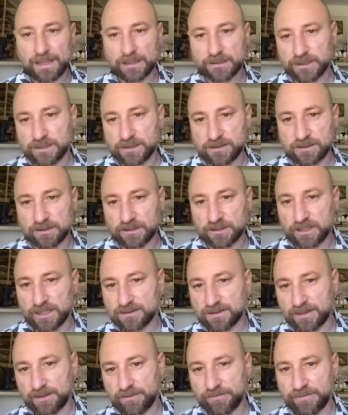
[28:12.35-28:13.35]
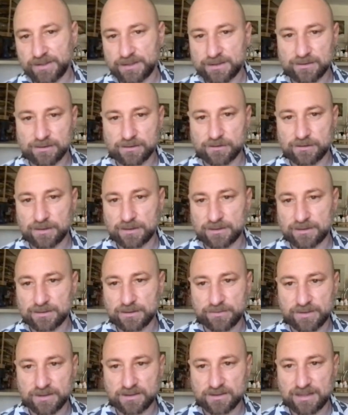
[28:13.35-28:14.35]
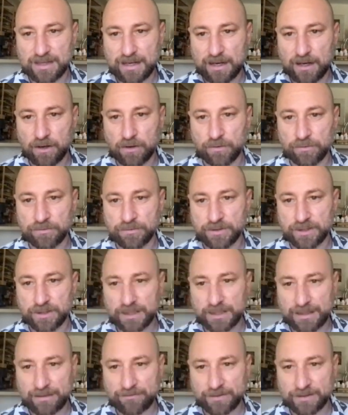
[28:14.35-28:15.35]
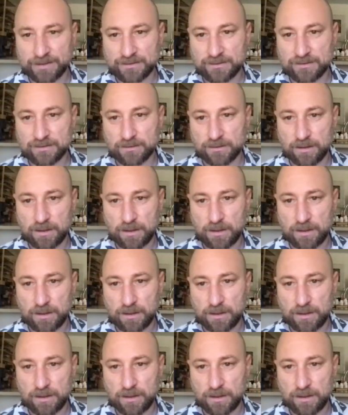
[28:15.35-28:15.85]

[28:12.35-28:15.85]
Startle reactions suggest that infants are sensitive to sound.